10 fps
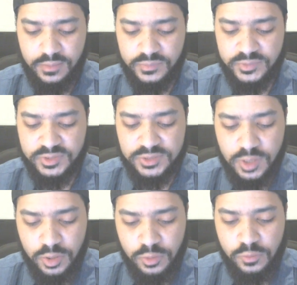
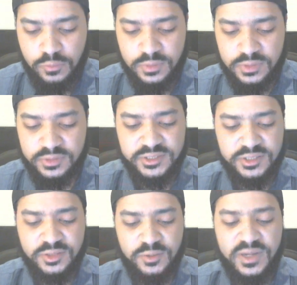So
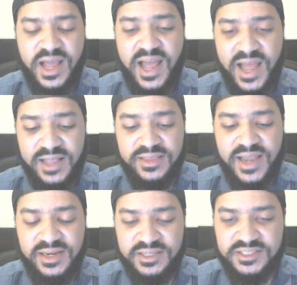this is on Hot
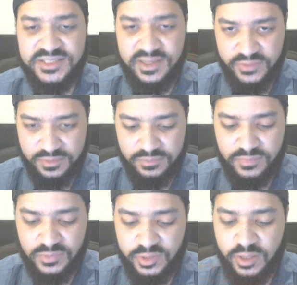97,
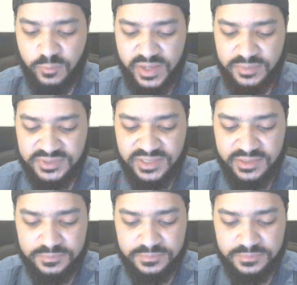their website.